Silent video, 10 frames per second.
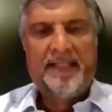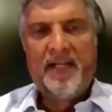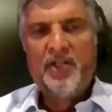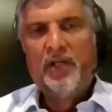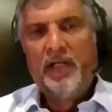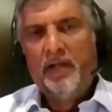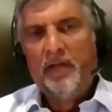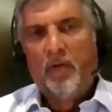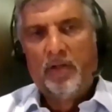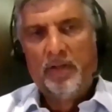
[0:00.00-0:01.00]

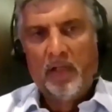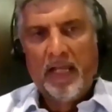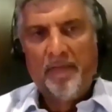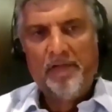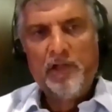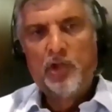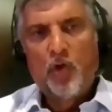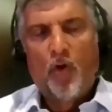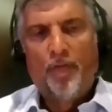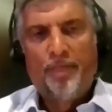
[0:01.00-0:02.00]
Essentially, the
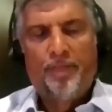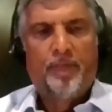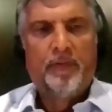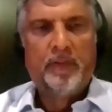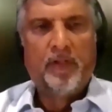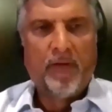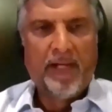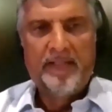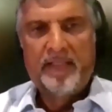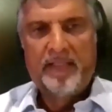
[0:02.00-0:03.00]
levels of the rates